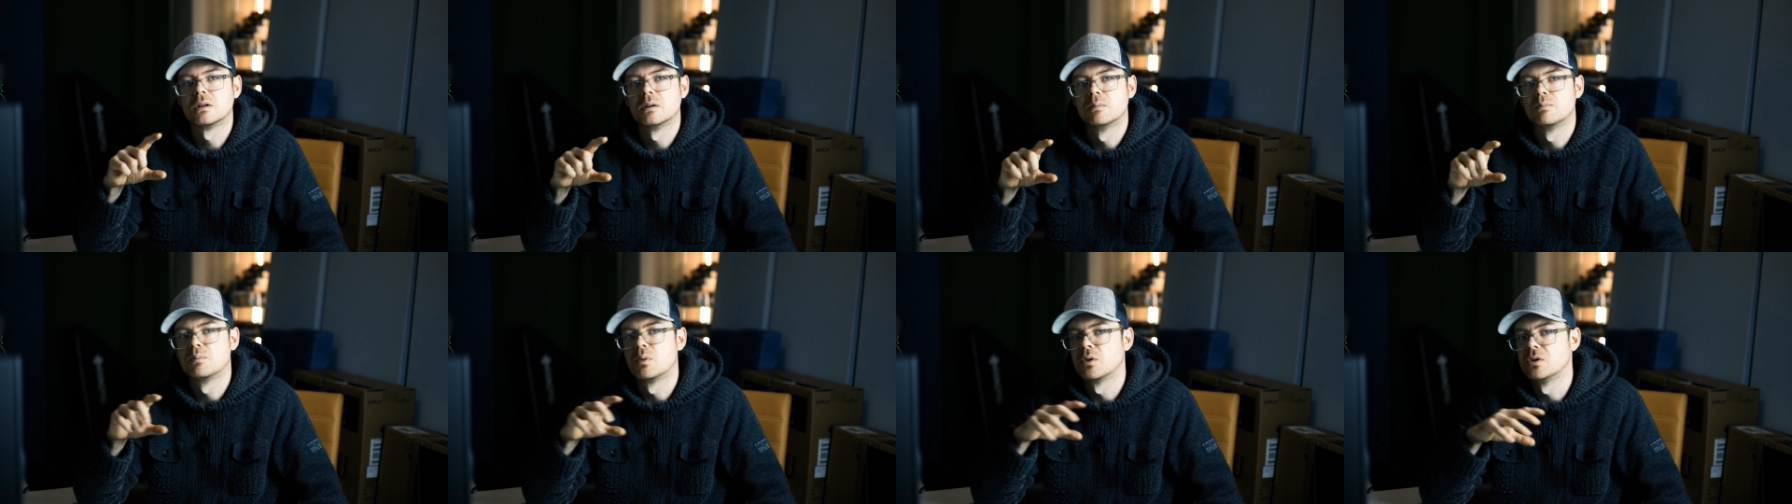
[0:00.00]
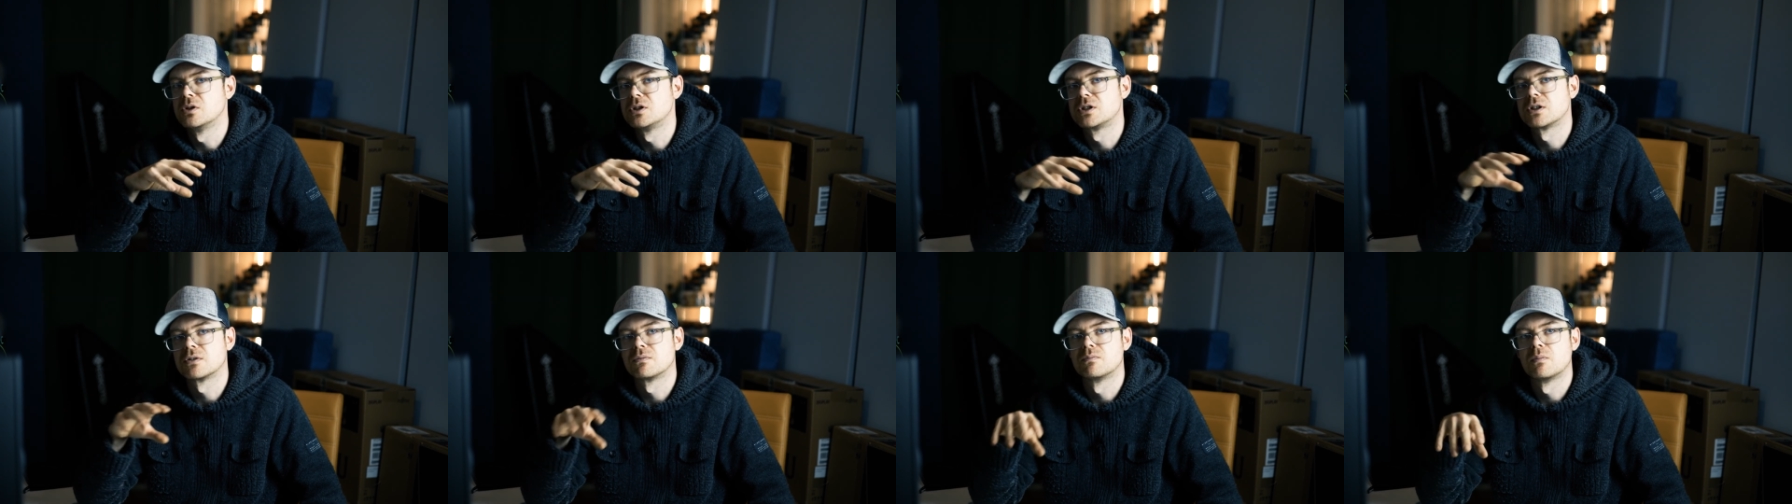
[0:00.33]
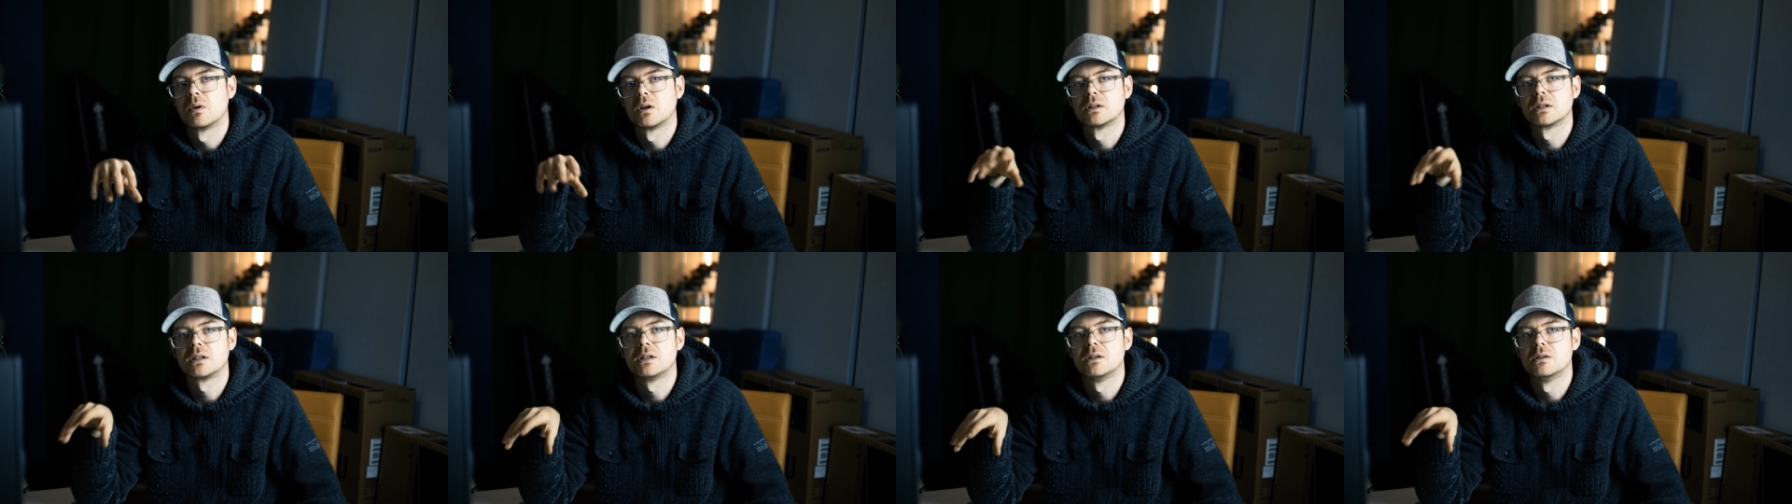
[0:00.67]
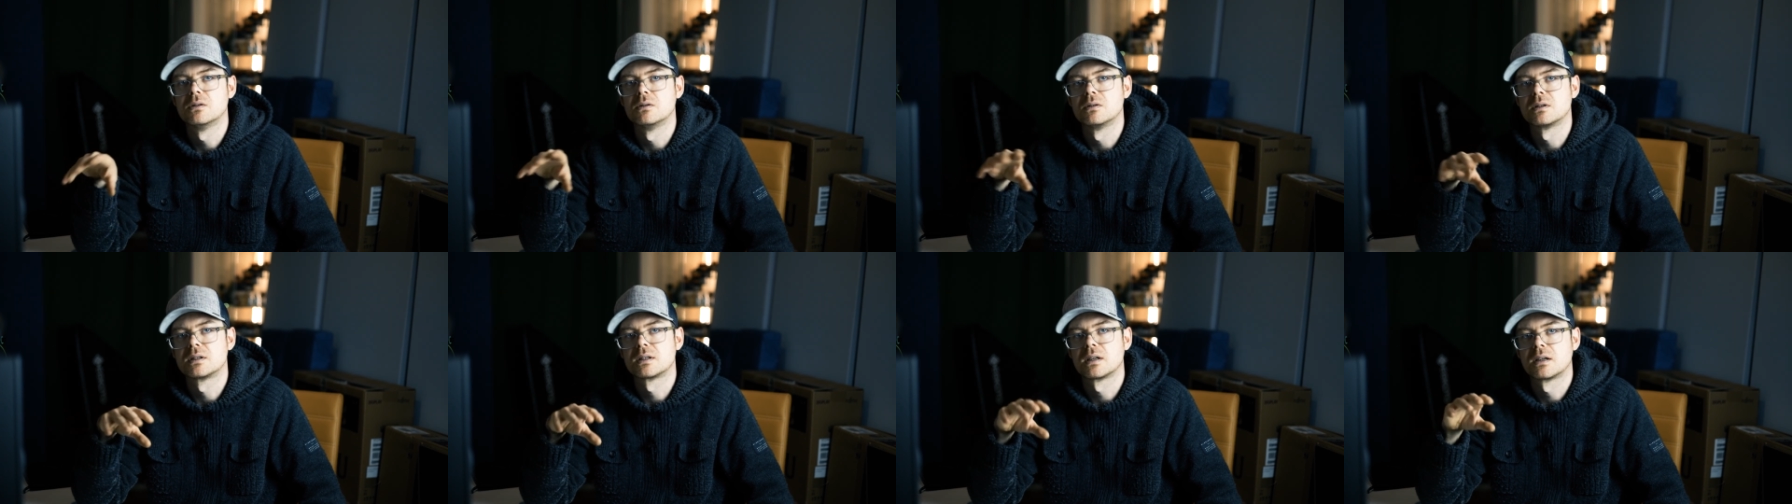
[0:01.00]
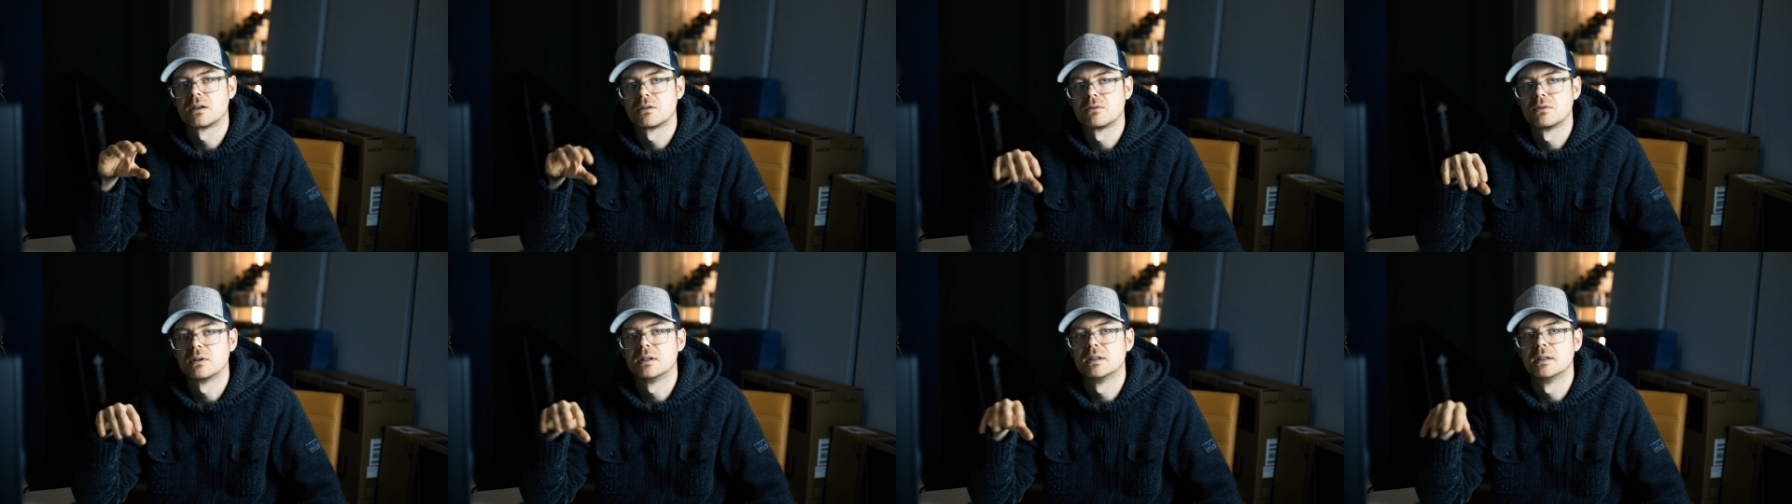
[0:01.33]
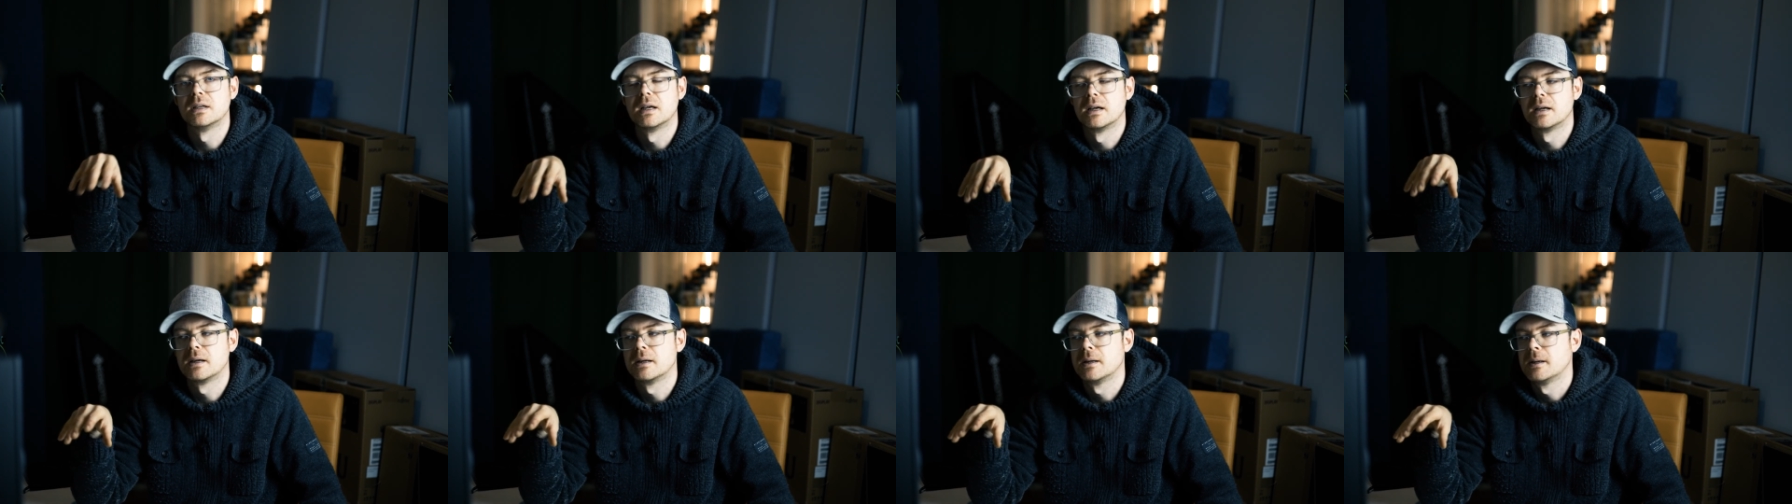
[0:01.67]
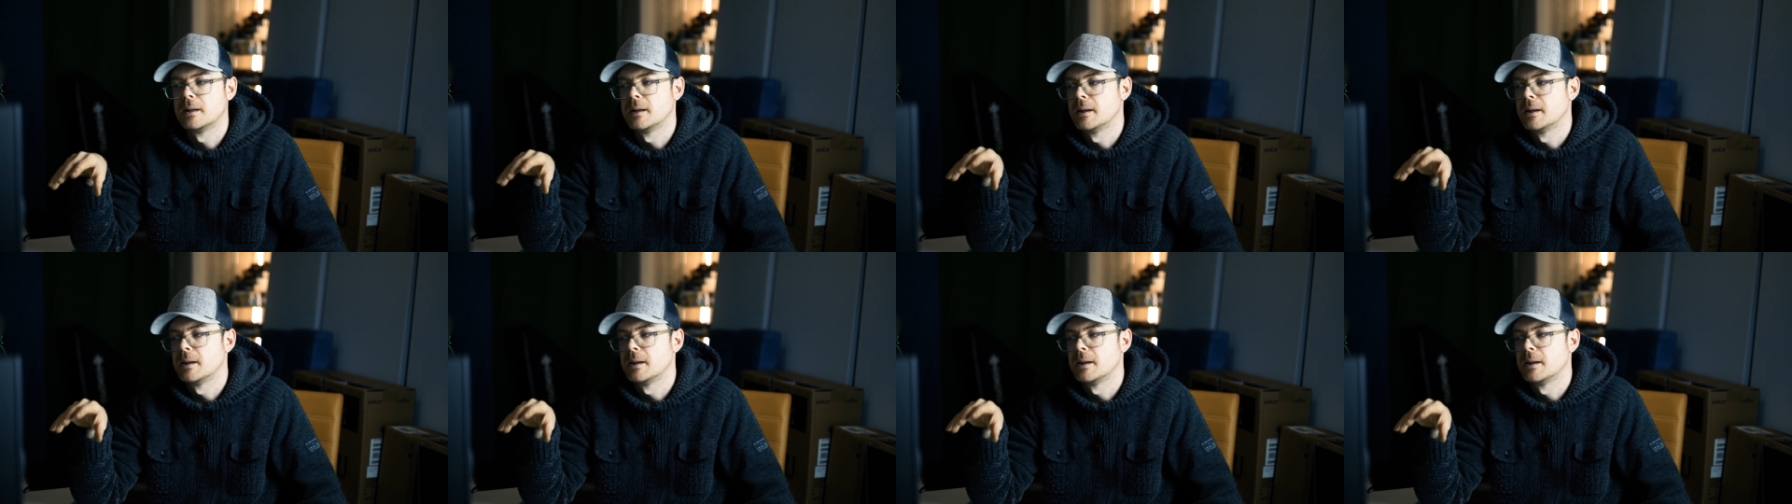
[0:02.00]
a bunch of molecules that are in there.